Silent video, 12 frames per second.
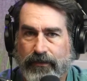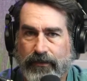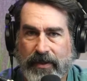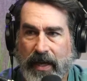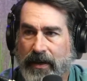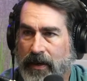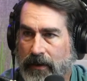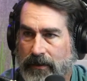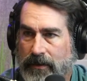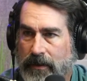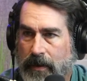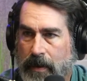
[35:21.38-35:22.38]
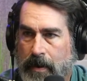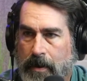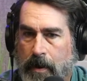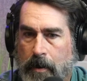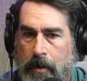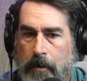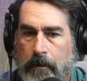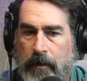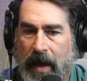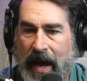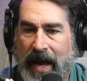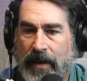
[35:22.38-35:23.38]
10 years,
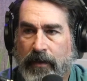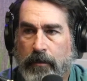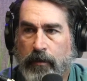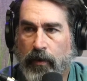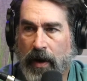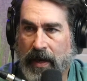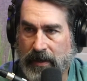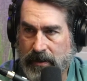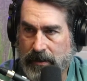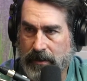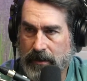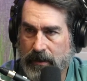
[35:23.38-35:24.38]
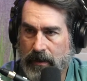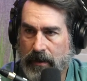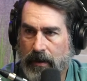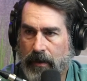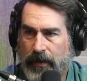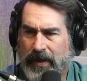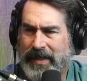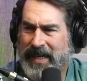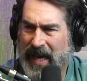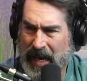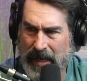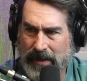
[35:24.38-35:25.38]
I have embraced the
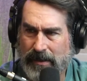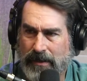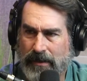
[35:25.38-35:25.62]
taste